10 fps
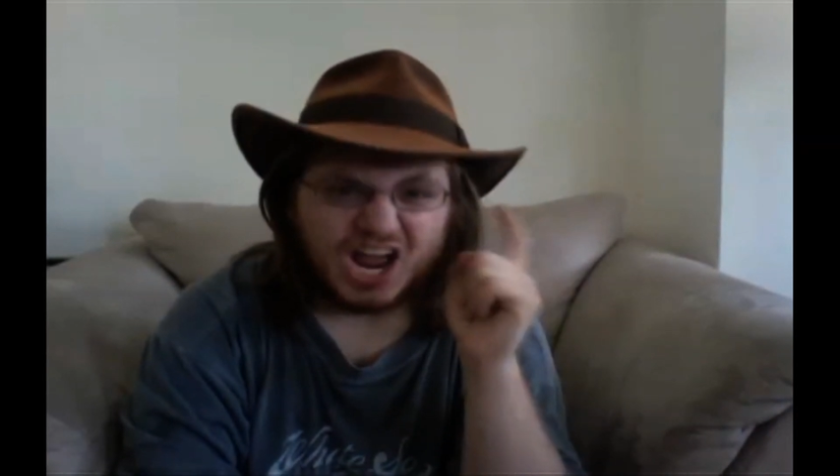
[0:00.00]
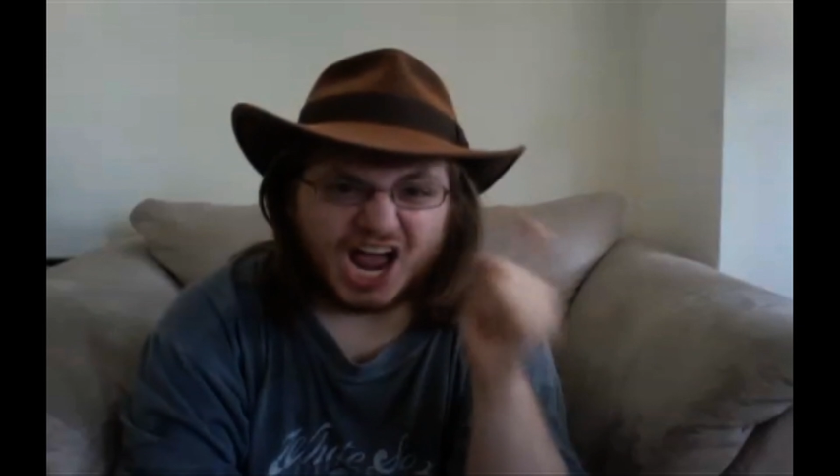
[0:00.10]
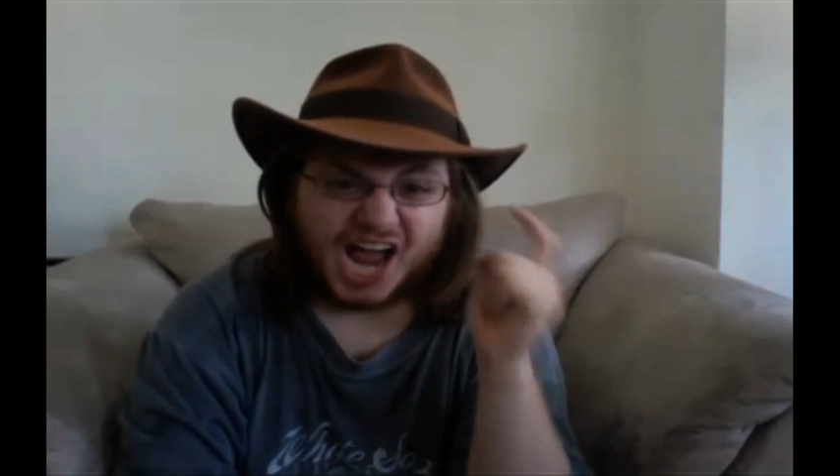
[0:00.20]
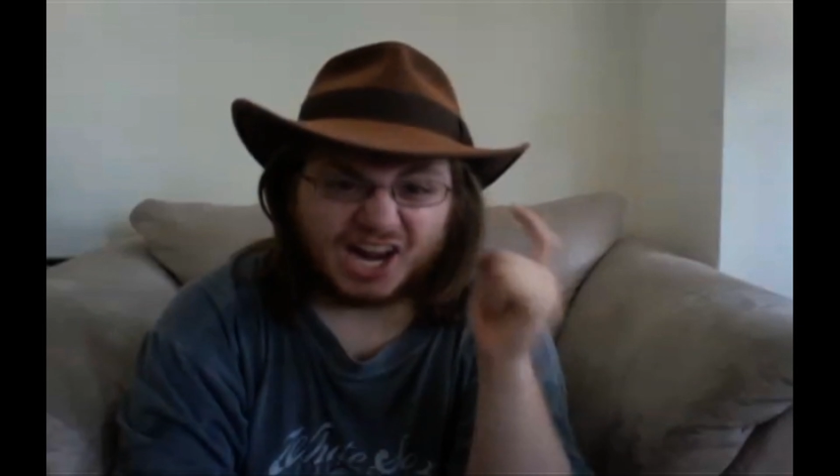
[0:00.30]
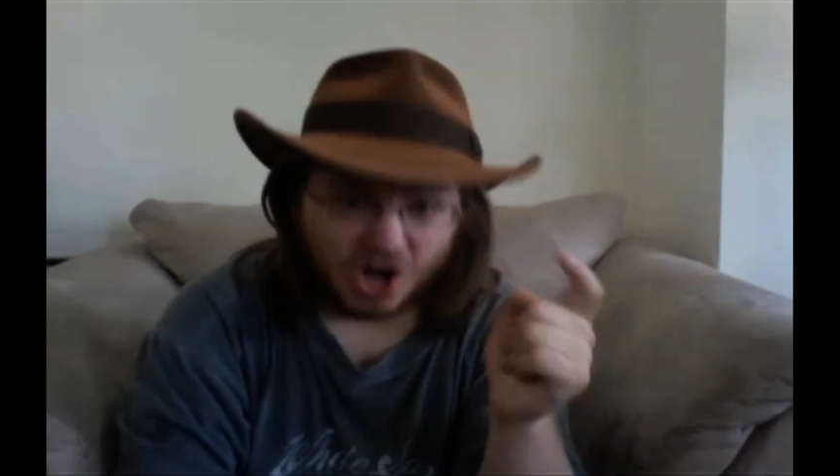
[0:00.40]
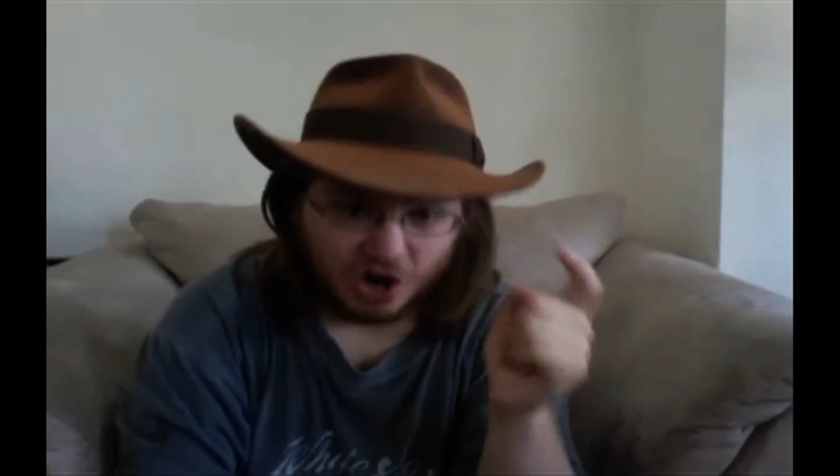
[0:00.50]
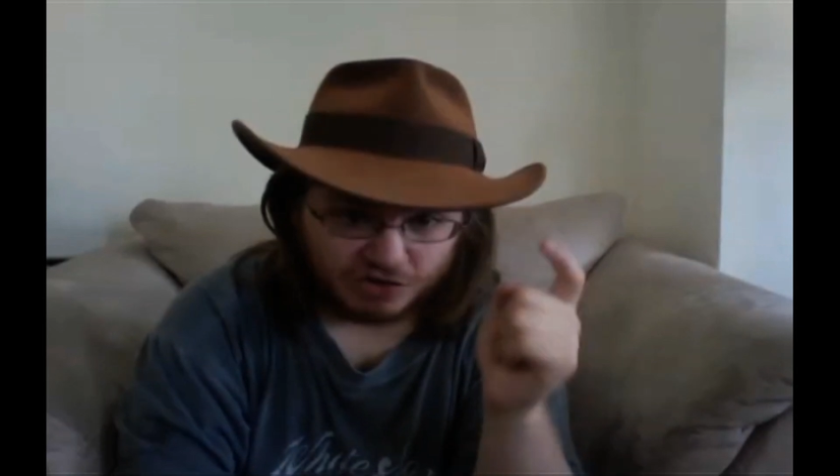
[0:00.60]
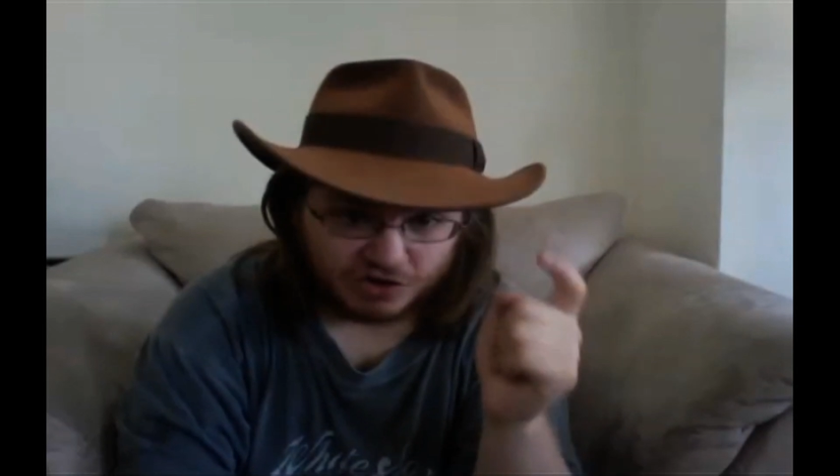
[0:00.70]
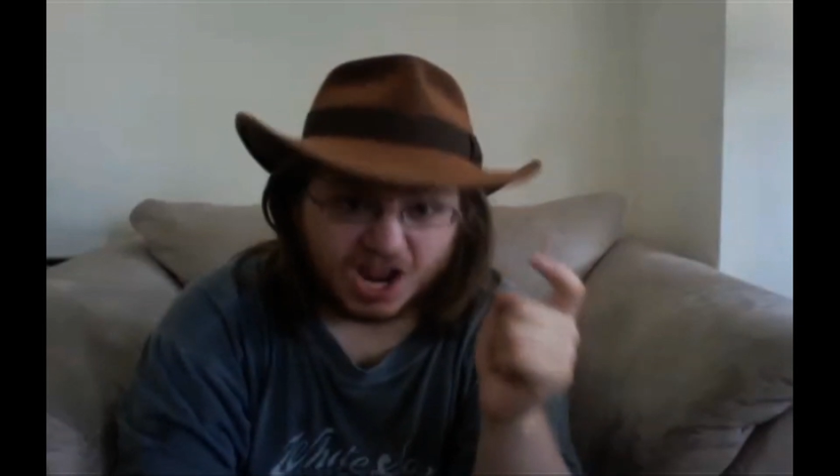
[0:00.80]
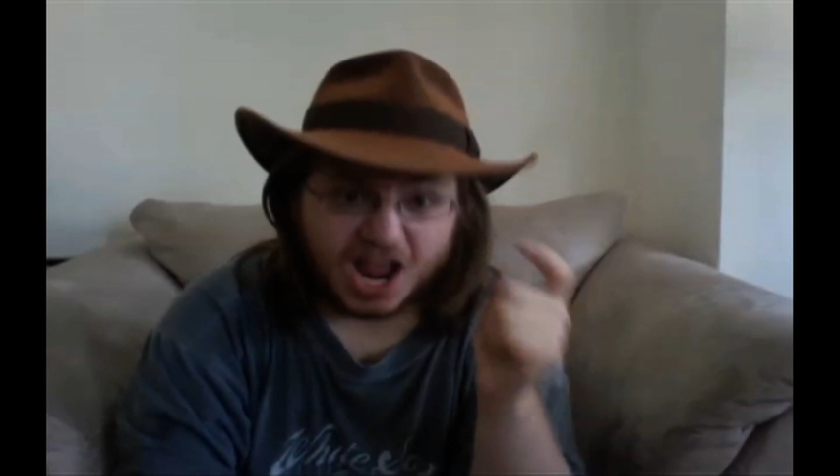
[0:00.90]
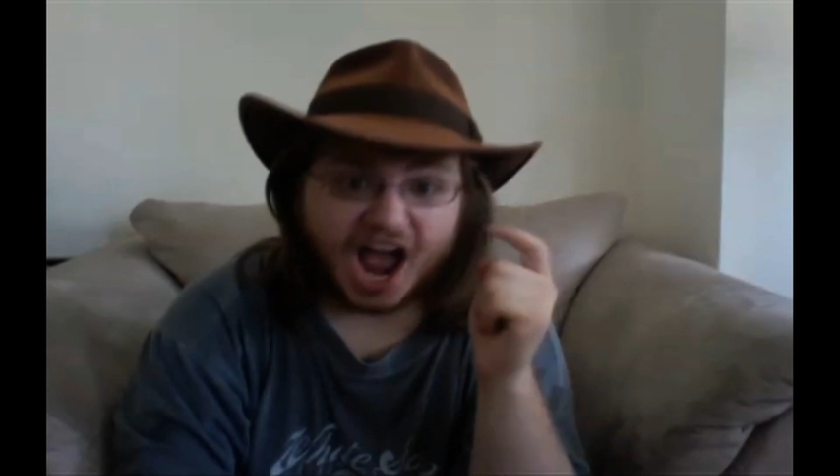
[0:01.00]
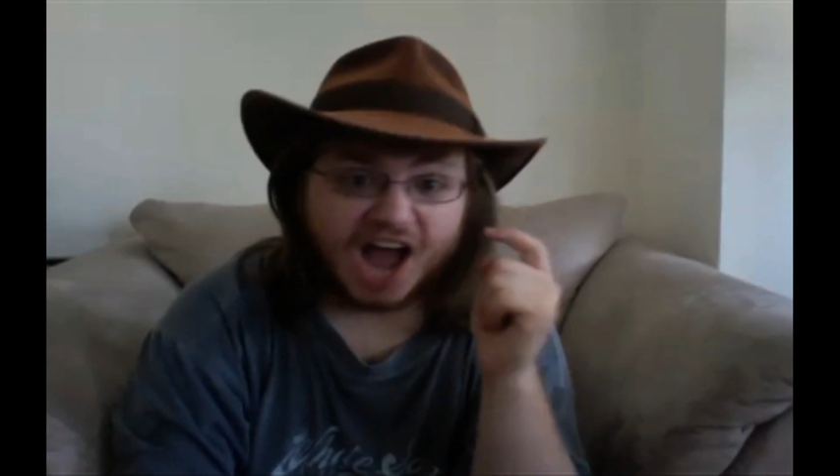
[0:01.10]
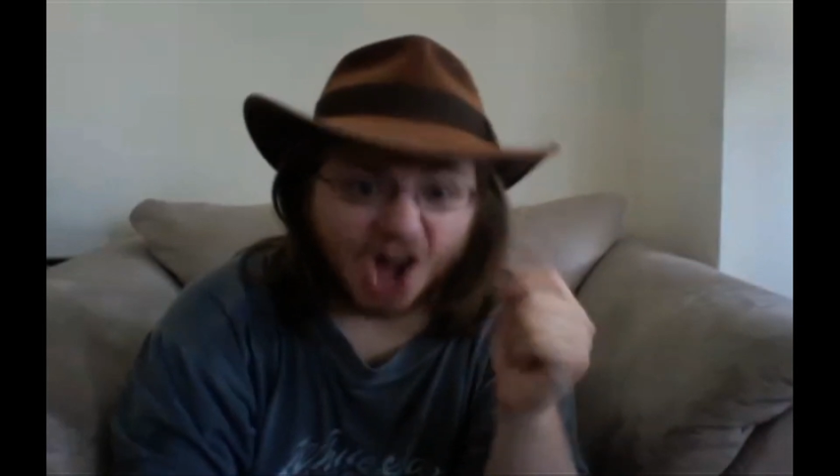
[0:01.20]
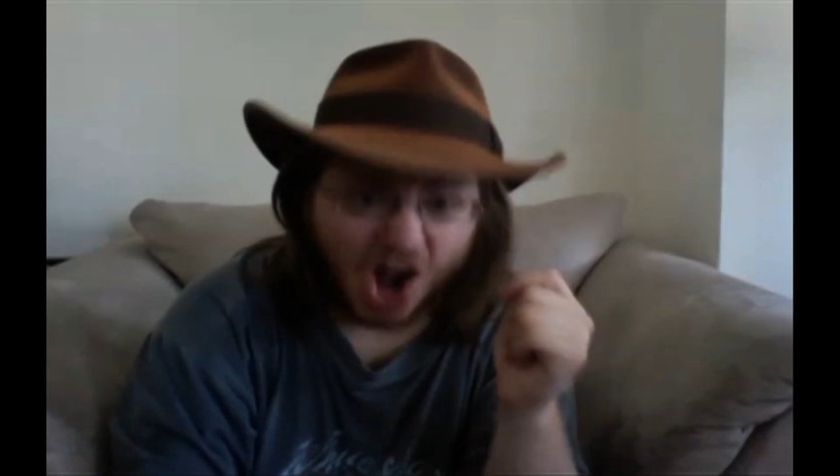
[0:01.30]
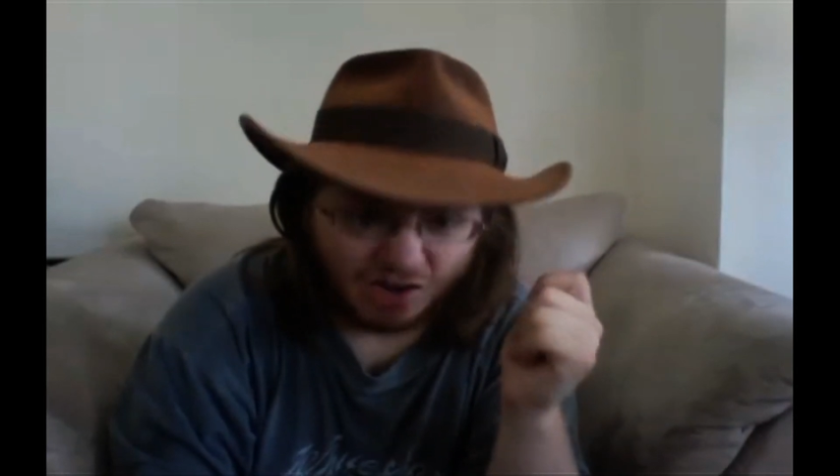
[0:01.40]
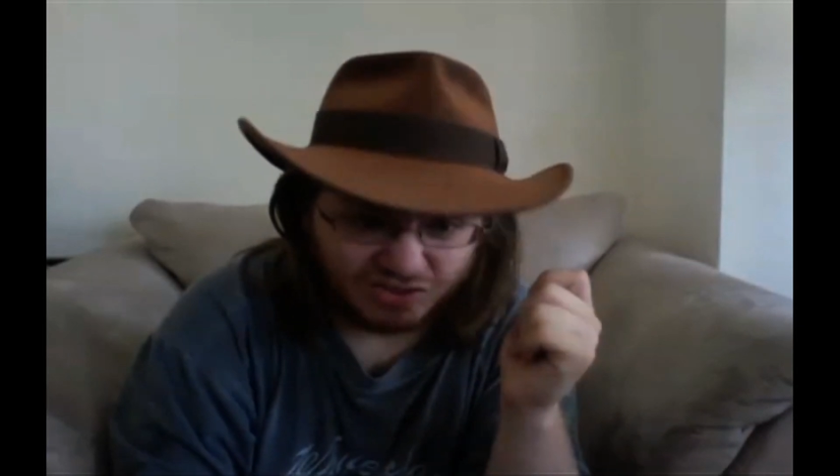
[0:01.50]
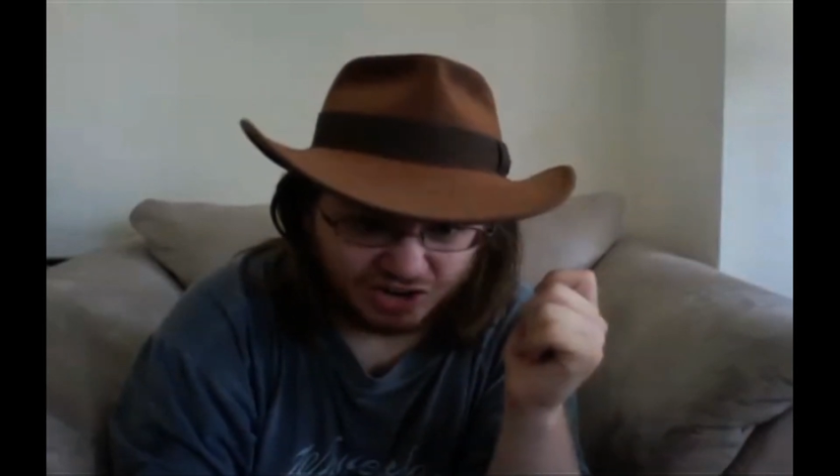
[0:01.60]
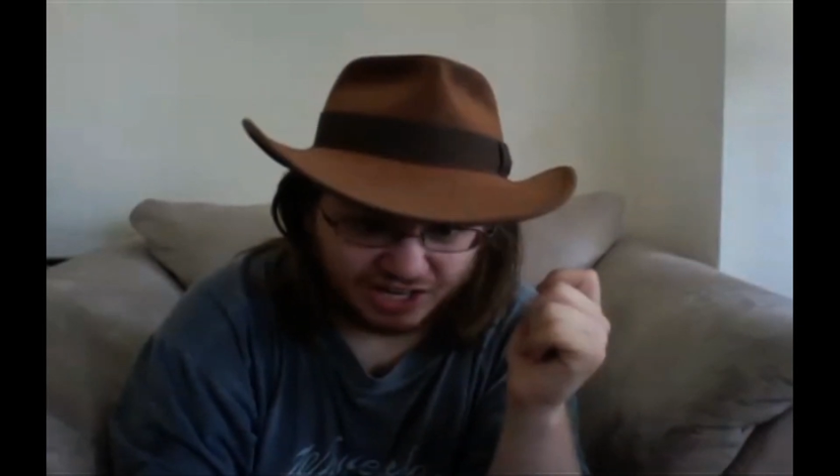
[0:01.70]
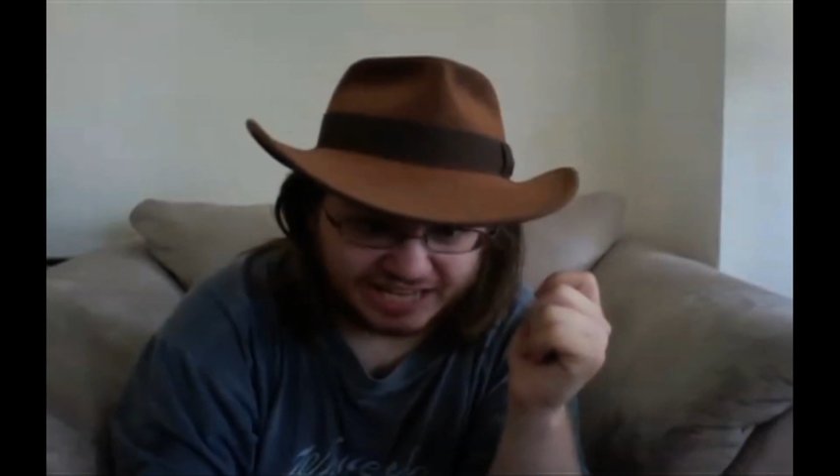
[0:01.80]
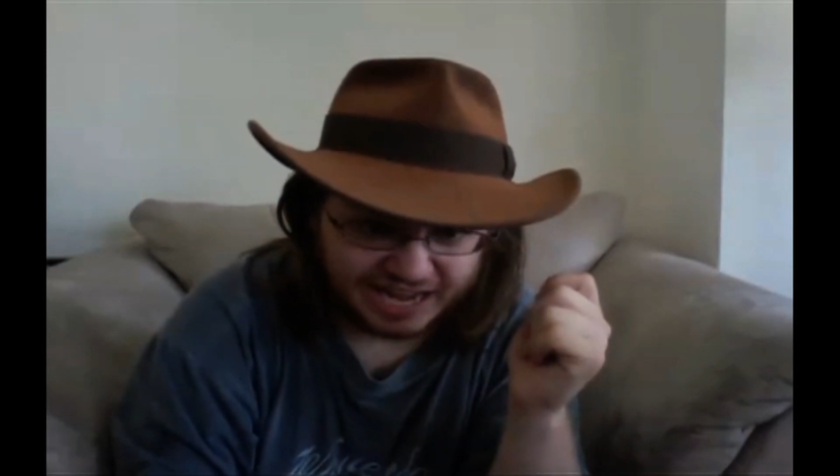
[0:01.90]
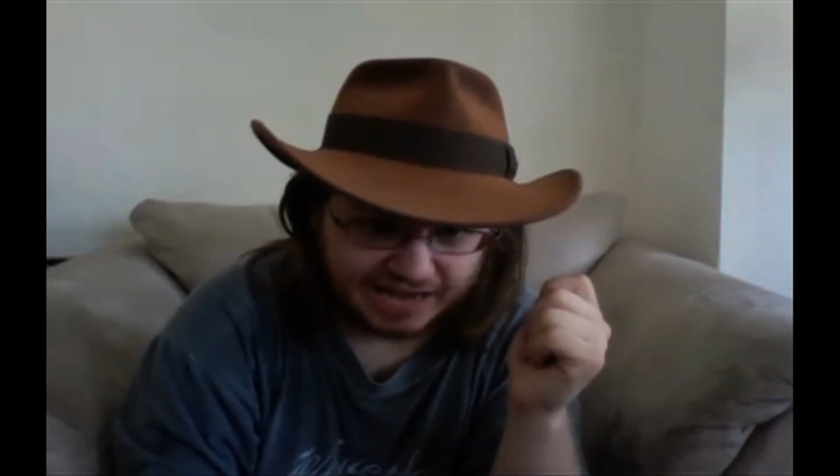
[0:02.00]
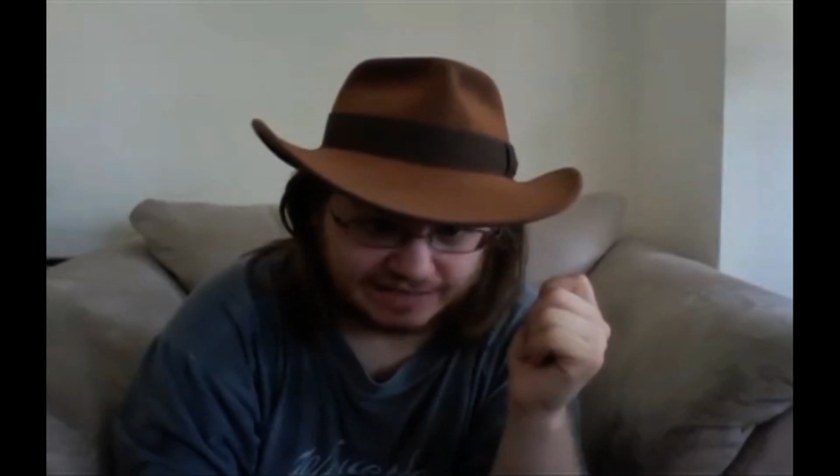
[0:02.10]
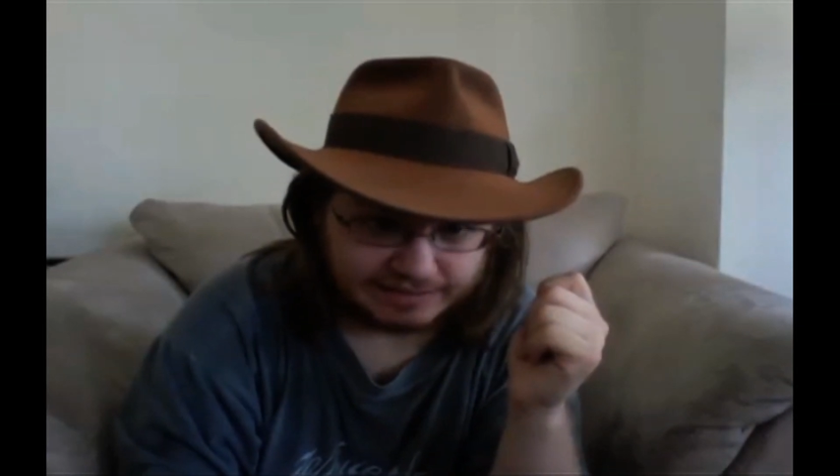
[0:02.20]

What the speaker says: and over and over again!